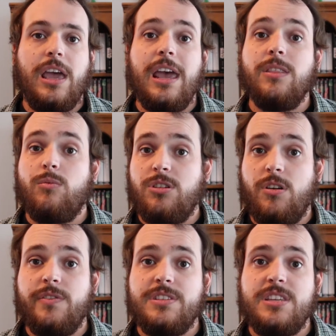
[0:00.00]
and The
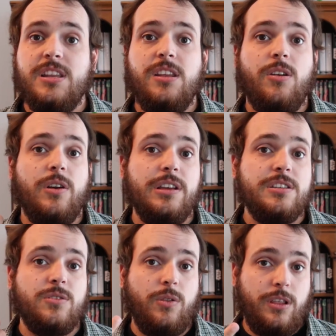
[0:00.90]
Return of the Sin Eater
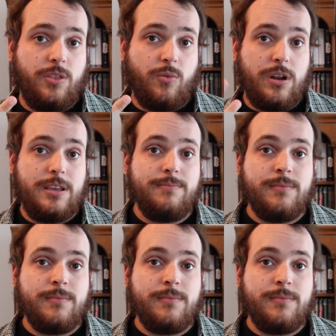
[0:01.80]
is only three.